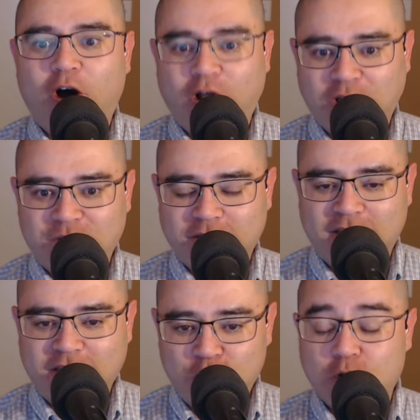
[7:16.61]
all of it,
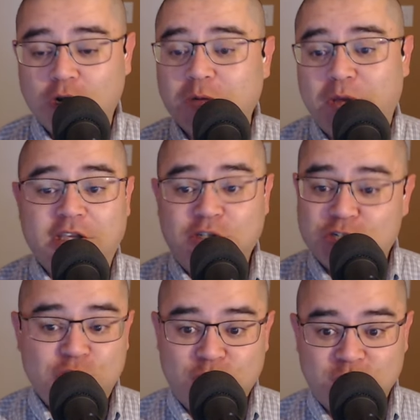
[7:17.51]
then you could pick and
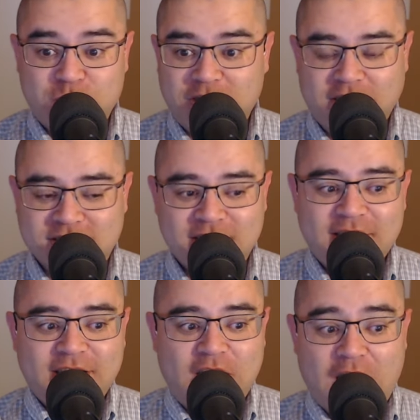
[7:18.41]
choose because
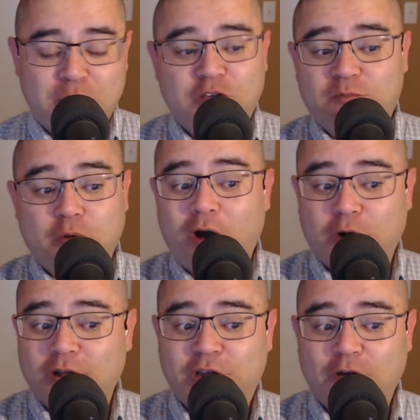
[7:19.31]
yeah, I mean you've
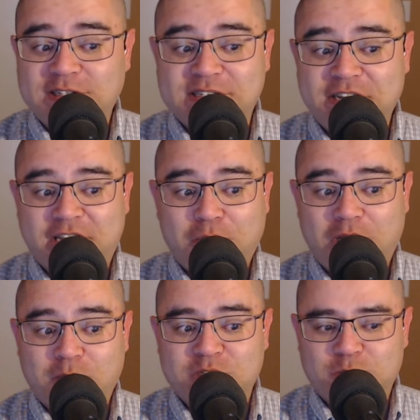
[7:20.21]
probably already seen a couple
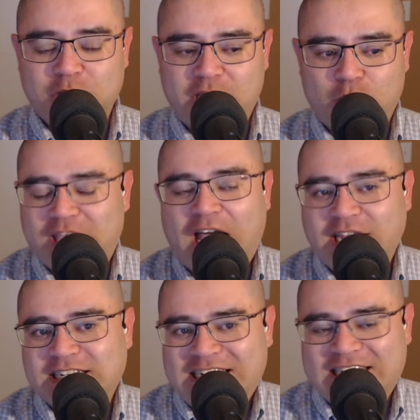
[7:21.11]
episodes where like, well, yeah, I
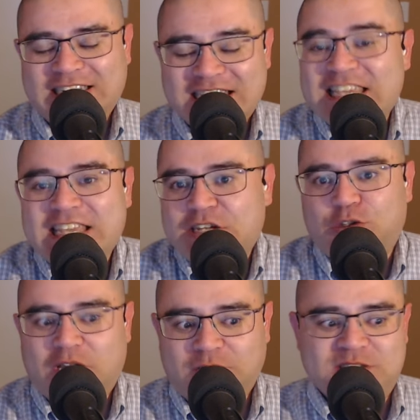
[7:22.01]
didn't need
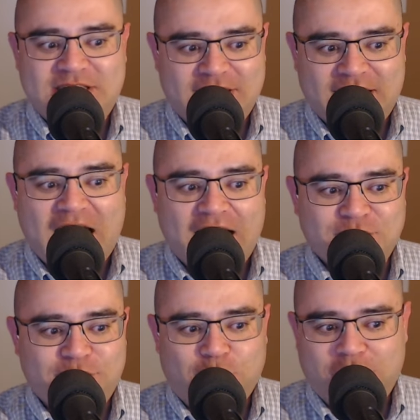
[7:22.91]
to have seen that yes.
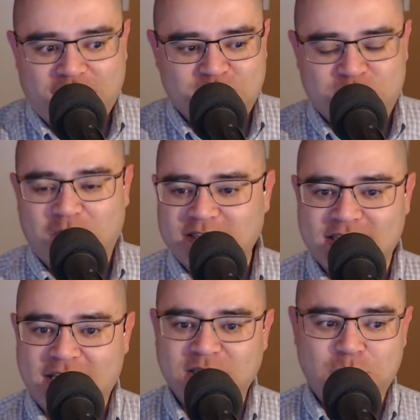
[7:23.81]
for things to make
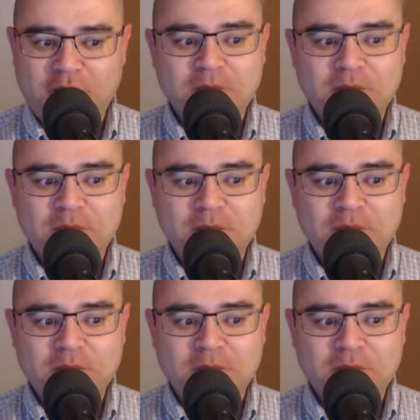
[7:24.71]
well, sense.